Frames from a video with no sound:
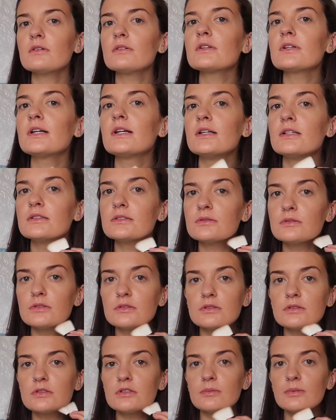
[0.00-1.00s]
Okay, so
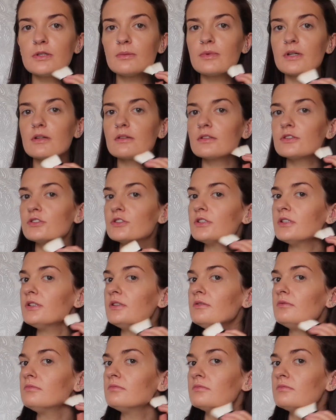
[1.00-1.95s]
just do a bit down the chin.